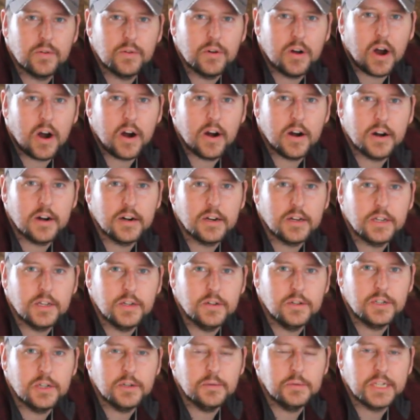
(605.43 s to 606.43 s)
our
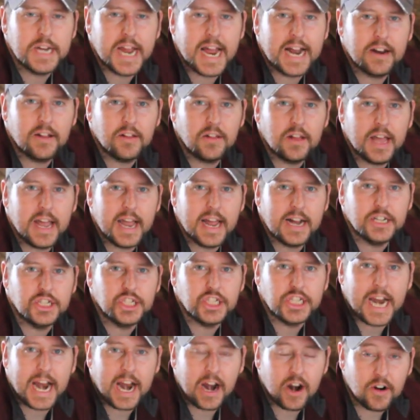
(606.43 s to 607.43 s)
YouTube channel and
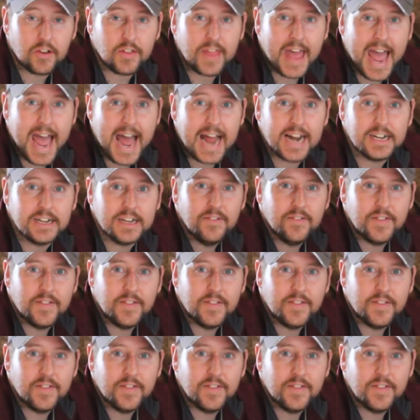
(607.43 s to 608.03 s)
share that